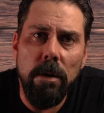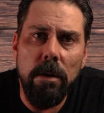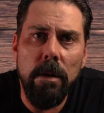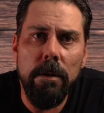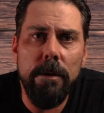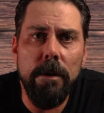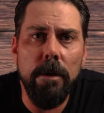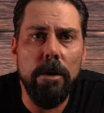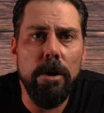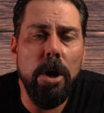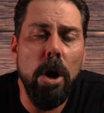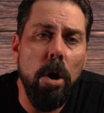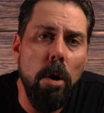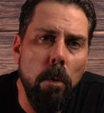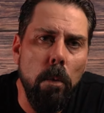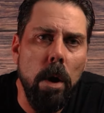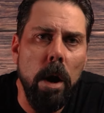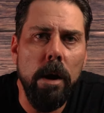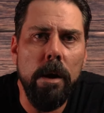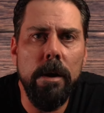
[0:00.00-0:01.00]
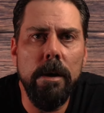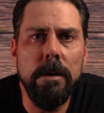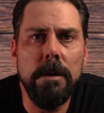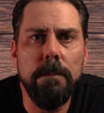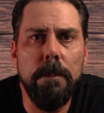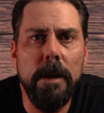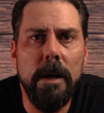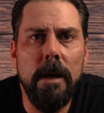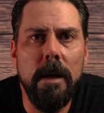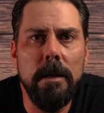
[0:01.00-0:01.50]
or their co-workers
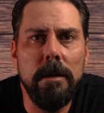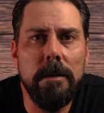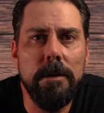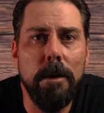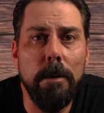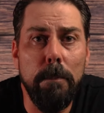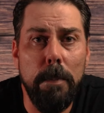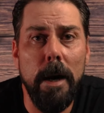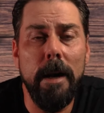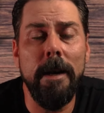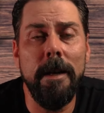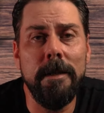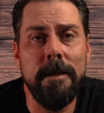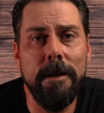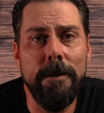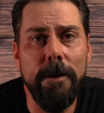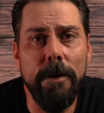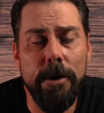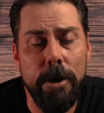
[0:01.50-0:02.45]
because their buddies and